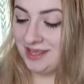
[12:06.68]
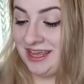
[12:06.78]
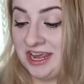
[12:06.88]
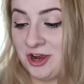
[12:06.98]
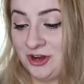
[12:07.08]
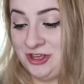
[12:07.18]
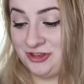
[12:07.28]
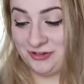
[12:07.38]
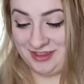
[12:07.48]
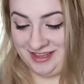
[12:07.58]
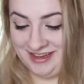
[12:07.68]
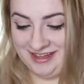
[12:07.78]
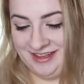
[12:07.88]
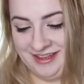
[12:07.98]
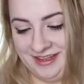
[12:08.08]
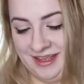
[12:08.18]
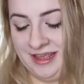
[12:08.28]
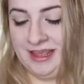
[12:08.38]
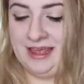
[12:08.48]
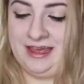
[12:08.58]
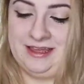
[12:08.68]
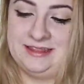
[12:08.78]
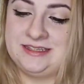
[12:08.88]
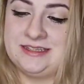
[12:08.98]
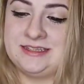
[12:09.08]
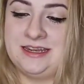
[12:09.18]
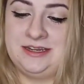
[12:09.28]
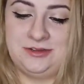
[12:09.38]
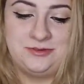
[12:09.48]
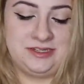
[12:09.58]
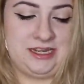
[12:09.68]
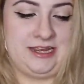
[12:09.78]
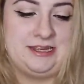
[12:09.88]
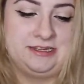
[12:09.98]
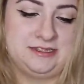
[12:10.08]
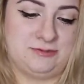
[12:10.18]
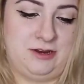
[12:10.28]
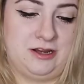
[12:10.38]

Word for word: you can't argue with it. Uh, this is a new with tags